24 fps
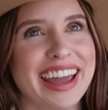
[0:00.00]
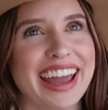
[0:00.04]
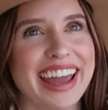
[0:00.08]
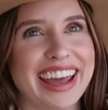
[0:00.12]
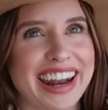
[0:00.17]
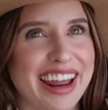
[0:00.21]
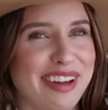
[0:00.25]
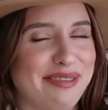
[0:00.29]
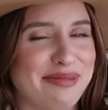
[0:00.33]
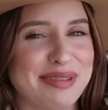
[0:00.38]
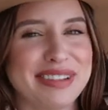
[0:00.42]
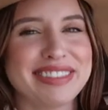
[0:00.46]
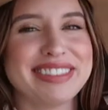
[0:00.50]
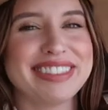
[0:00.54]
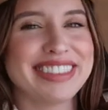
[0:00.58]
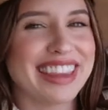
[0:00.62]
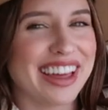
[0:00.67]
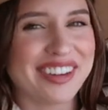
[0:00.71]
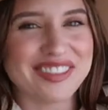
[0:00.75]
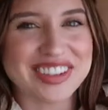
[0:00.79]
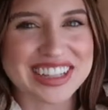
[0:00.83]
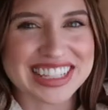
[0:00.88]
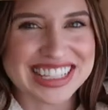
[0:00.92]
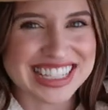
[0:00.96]
And I've been
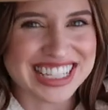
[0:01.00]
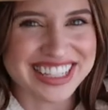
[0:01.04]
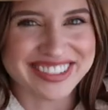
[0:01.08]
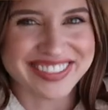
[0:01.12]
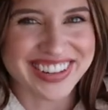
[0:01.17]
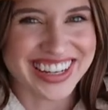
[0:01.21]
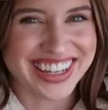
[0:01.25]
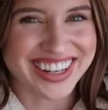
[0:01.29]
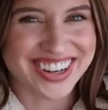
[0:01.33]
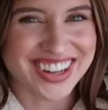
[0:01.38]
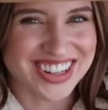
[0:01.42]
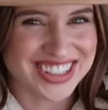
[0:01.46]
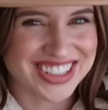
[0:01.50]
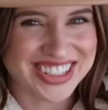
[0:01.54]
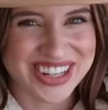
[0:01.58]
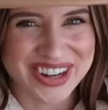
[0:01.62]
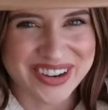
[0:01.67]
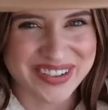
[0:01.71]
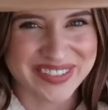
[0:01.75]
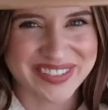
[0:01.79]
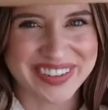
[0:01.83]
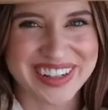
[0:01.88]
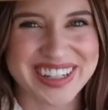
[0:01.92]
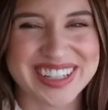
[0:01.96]
loving TV in
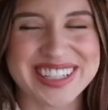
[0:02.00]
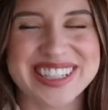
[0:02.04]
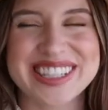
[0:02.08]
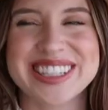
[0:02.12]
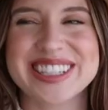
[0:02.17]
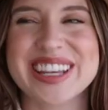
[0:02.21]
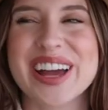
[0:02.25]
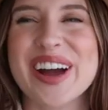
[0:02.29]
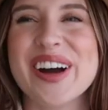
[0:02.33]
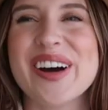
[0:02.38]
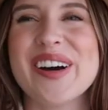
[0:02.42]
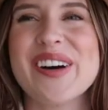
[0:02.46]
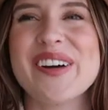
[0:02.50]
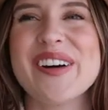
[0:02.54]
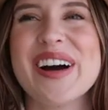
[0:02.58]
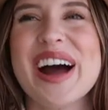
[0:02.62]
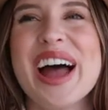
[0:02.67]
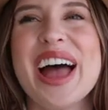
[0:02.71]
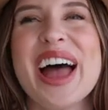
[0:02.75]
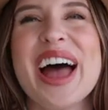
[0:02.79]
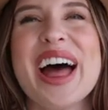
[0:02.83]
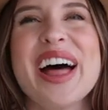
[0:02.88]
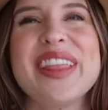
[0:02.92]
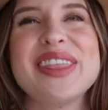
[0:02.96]
October. So
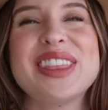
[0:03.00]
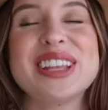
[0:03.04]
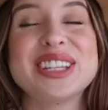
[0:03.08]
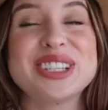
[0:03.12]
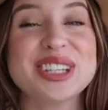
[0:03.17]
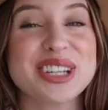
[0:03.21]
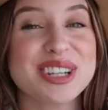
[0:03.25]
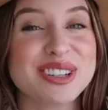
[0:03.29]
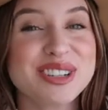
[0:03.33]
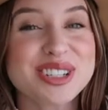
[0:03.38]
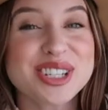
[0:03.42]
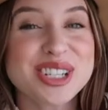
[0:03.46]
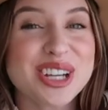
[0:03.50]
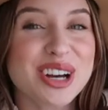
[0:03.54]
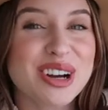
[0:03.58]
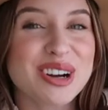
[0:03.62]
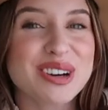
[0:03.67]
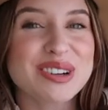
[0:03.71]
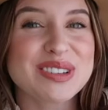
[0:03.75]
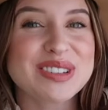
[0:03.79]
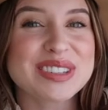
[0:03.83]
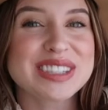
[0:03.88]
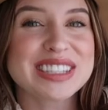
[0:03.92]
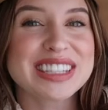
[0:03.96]
the two
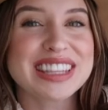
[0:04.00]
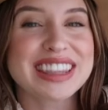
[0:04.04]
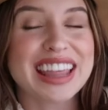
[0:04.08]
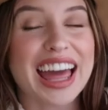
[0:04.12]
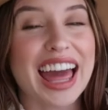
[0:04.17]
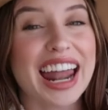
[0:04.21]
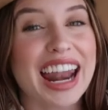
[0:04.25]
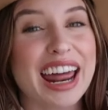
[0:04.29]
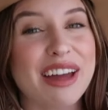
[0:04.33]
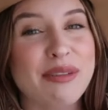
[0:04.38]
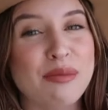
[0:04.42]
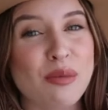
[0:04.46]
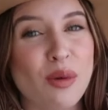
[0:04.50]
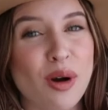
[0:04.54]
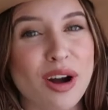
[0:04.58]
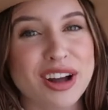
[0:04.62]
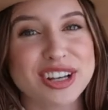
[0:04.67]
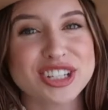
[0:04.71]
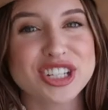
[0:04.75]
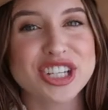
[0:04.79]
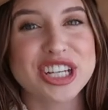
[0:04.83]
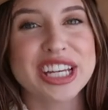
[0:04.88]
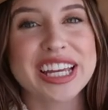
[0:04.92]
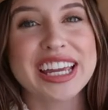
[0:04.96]
shows that I'm
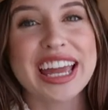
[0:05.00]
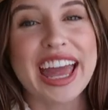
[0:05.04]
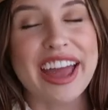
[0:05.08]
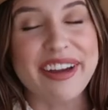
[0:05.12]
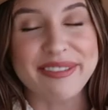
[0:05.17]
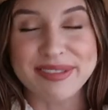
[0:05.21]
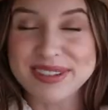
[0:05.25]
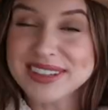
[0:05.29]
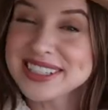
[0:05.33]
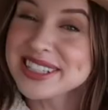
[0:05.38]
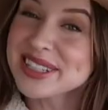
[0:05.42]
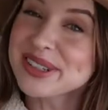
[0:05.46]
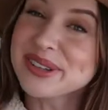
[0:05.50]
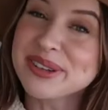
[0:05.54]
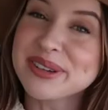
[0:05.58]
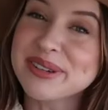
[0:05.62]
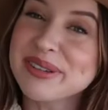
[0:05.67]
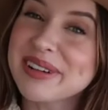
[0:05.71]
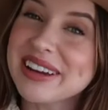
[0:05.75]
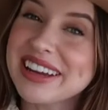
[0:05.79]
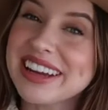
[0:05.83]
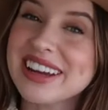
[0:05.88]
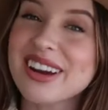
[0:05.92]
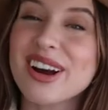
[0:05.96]
watching every single
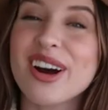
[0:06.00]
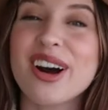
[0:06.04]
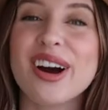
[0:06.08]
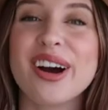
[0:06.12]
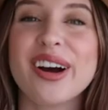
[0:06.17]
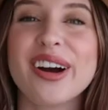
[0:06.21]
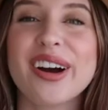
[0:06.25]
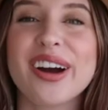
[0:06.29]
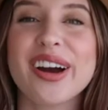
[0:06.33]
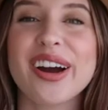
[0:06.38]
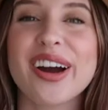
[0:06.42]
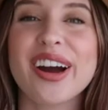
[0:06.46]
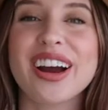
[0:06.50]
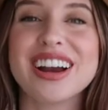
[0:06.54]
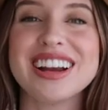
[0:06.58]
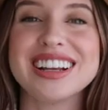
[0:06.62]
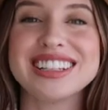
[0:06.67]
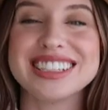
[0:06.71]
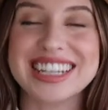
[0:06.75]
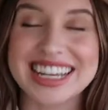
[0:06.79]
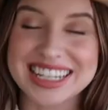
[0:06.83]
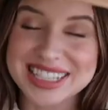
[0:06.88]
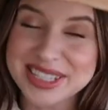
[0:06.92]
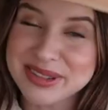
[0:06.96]
week are
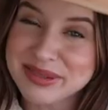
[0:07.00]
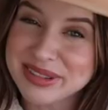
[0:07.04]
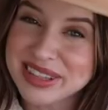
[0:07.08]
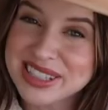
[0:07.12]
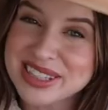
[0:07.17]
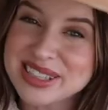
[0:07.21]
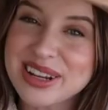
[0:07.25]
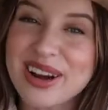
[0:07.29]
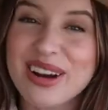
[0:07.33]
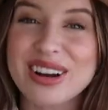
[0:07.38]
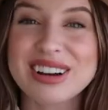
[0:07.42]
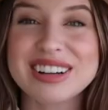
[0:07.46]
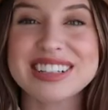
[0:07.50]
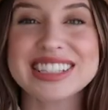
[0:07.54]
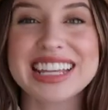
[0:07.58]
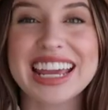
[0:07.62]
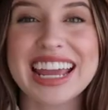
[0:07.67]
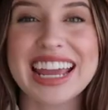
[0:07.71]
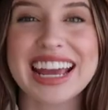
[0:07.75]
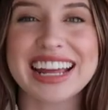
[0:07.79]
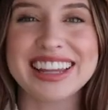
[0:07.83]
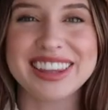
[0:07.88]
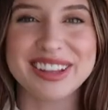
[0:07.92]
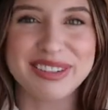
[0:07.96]
Dancing with the Stars
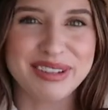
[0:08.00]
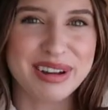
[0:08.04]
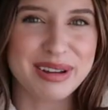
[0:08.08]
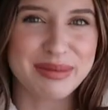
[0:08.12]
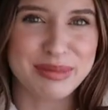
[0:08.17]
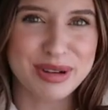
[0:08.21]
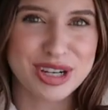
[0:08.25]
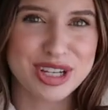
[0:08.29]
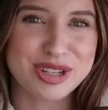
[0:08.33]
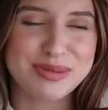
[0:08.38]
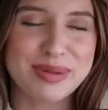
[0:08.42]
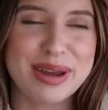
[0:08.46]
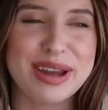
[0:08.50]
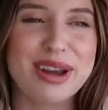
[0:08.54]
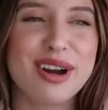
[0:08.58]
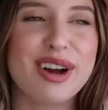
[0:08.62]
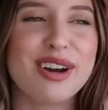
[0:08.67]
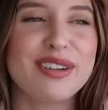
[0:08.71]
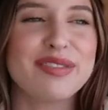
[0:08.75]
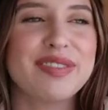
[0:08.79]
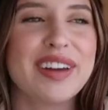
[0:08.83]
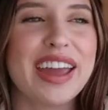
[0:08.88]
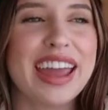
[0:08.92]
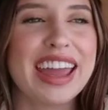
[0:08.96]
and The Great British Bake
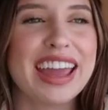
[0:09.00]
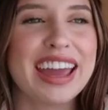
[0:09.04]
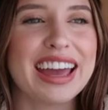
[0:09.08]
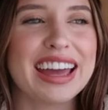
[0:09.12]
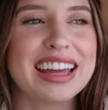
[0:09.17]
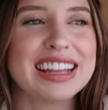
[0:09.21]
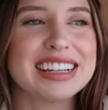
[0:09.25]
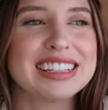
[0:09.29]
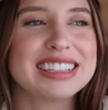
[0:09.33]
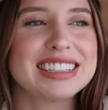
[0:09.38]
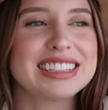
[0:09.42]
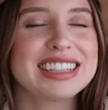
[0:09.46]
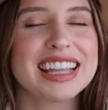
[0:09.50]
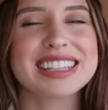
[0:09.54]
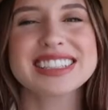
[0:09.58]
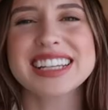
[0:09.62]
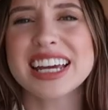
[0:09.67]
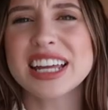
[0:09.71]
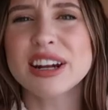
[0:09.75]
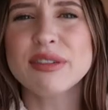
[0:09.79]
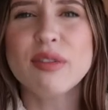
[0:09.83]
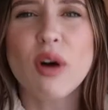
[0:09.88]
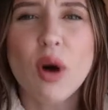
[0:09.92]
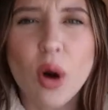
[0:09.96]
Off. And that's
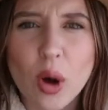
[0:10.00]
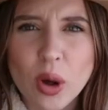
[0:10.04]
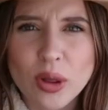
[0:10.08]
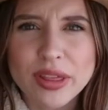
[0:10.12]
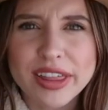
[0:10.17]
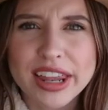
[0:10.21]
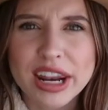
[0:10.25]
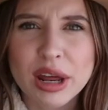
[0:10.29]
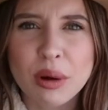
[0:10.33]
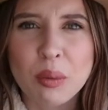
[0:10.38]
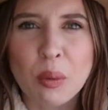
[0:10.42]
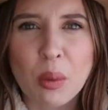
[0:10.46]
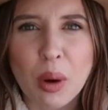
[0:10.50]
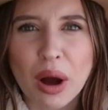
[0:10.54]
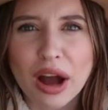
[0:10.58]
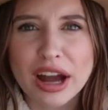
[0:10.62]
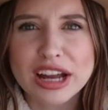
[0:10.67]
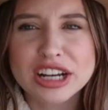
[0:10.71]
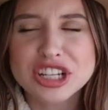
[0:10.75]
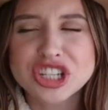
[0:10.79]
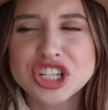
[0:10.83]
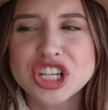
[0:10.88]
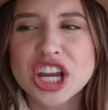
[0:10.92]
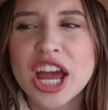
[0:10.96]
kind of all that I
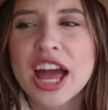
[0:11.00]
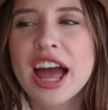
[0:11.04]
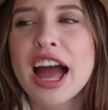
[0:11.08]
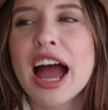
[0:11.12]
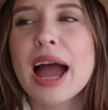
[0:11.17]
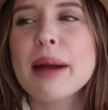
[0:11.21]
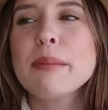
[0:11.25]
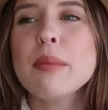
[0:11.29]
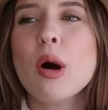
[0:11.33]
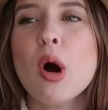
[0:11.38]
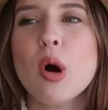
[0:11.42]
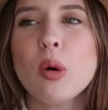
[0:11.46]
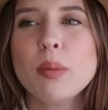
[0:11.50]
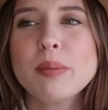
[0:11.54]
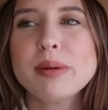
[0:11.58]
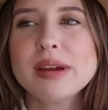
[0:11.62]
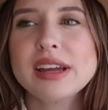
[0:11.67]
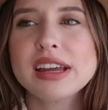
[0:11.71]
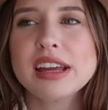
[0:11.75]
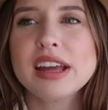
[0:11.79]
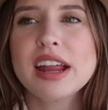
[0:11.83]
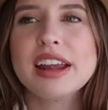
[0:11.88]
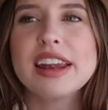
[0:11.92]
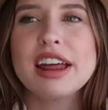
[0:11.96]
watch. I'm
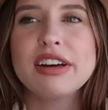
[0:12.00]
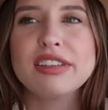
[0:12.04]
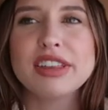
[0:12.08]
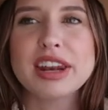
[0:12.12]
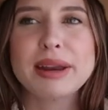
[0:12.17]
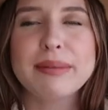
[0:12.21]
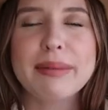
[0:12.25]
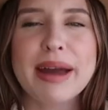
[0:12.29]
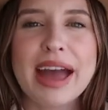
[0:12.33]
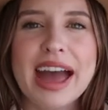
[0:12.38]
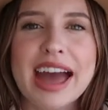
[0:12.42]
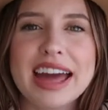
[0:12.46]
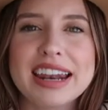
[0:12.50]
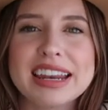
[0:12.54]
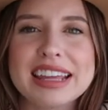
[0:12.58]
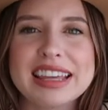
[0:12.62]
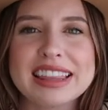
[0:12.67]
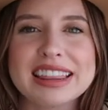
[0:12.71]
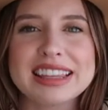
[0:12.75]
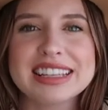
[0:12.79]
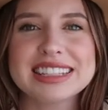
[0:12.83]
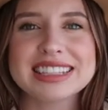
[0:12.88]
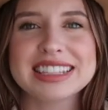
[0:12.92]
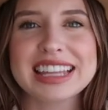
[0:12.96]
hoping now that I'm
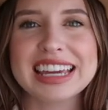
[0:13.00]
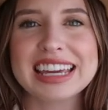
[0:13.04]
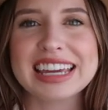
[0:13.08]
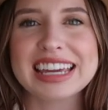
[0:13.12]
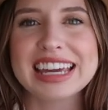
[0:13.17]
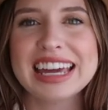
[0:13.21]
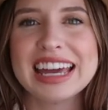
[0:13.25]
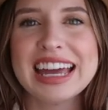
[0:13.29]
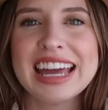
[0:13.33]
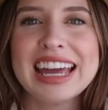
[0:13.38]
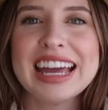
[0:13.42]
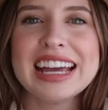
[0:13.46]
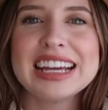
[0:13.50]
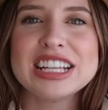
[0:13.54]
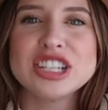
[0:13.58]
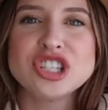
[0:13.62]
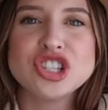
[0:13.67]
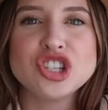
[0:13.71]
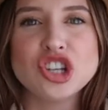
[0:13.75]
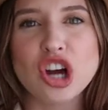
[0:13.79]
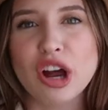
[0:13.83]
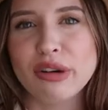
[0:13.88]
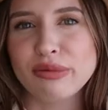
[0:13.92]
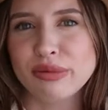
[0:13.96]
adding this like
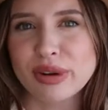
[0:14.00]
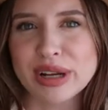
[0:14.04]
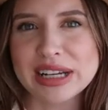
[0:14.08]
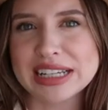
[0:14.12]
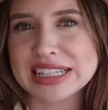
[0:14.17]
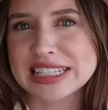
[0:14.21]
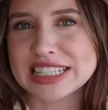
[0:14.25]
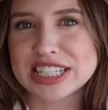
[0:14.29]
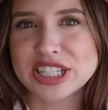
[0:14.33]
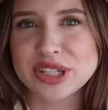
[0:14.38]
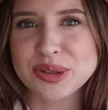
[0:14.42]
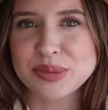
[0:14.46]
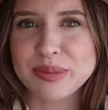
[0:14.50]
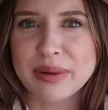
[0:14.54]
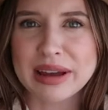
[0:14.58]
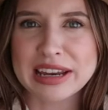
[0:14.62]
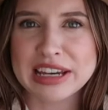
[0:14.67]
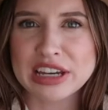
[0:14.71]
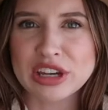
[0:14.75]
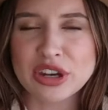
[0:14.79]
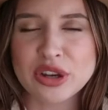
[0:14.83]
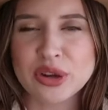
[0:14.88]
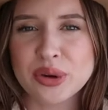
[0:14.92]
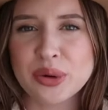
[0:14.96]
genre into
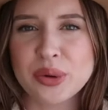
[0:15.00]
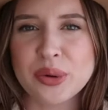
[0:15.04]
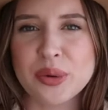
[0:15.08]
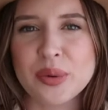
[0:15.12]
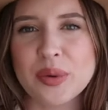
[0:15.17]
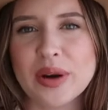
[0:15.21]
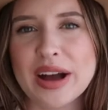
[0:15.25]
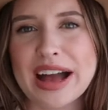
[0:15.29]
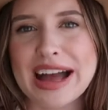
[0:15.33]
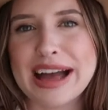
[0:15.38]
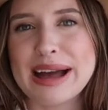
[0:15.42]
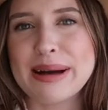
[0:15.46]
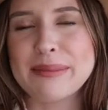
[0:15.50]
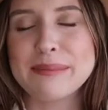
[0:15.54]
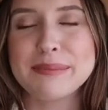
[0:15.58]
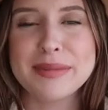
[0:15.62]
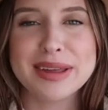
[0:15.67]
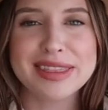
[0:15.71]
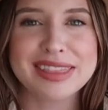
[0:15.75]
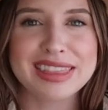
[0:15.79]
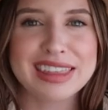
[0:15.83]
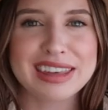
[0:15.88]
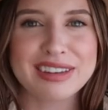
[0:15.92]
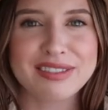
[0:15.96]
my new
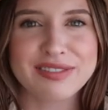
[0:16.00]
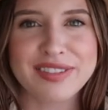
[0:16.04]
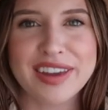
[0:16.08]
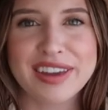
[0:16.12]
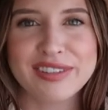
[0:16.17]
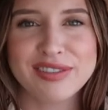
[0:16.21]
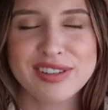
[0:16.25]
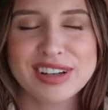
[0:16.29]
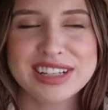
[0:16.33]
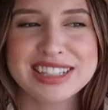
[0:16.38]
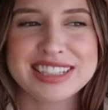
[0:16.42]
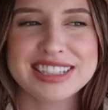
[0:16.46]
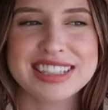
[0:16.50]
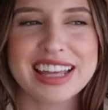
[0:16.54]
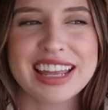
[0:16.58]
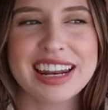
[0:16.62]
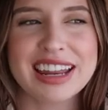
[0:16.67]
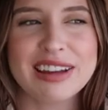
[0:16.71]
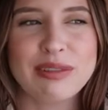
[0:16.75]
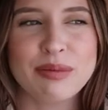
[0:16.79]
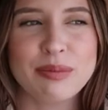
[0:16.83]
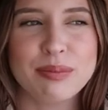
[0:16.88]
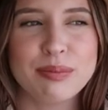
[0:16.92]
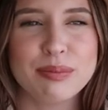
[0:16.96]
monthly favorites that
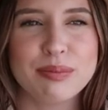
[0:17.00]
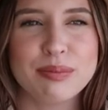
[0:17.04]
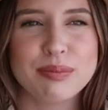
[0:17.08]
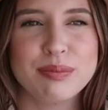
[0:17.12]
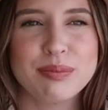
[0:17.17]
I